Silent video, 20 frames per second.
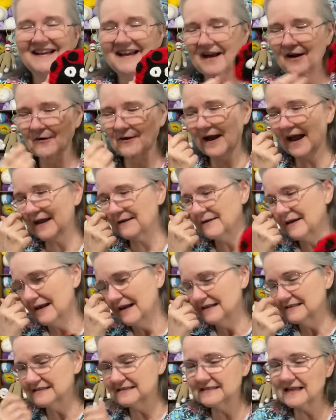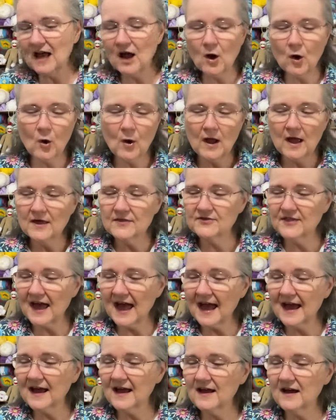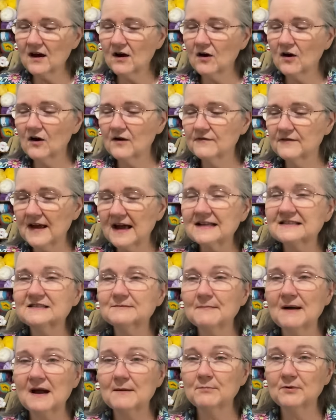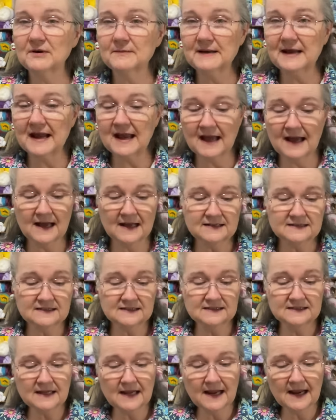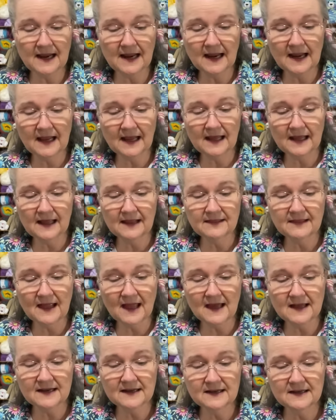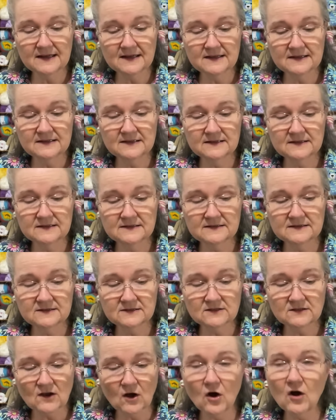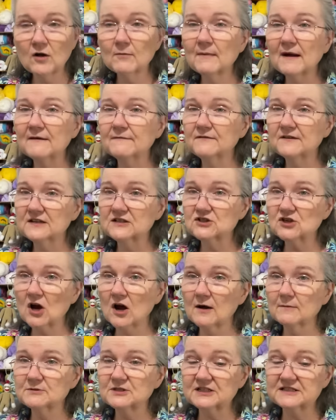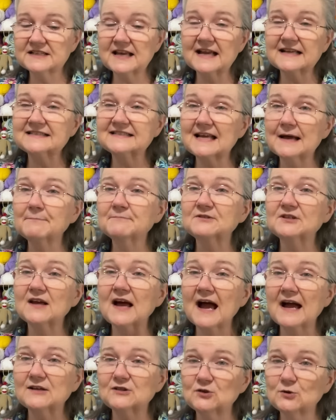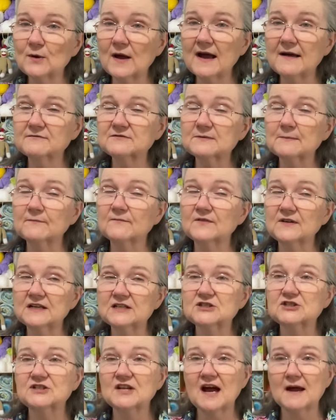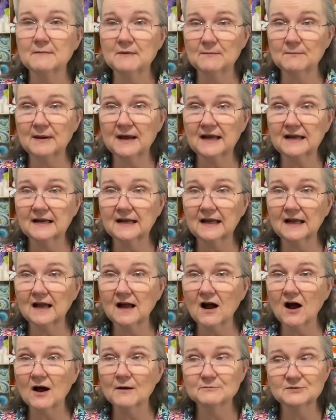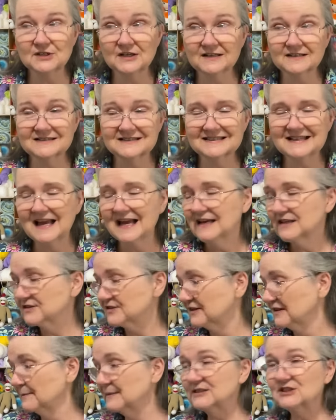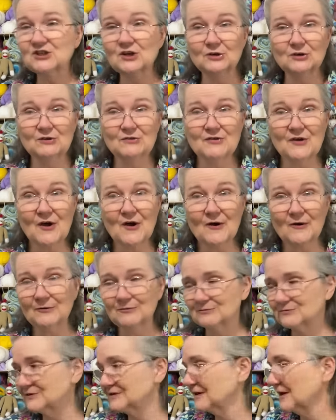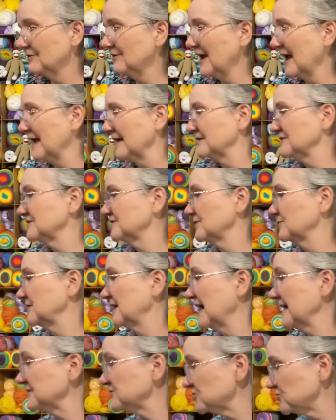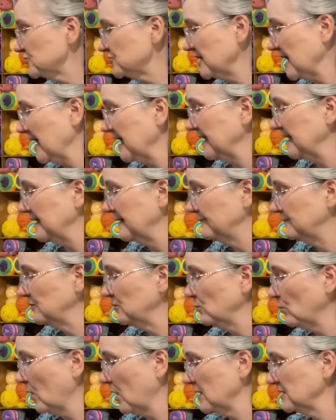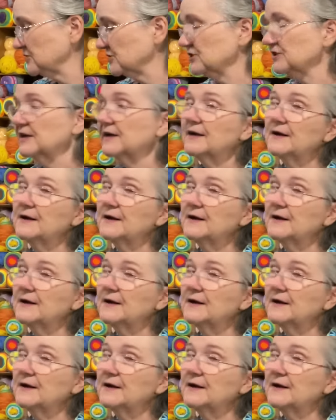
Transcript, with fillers: Okay, so that's my Preemie hats, and that is all my finished objects, except I do have some finished diamond painting objects, so let me show you those. Okay, so yesterday, if you watched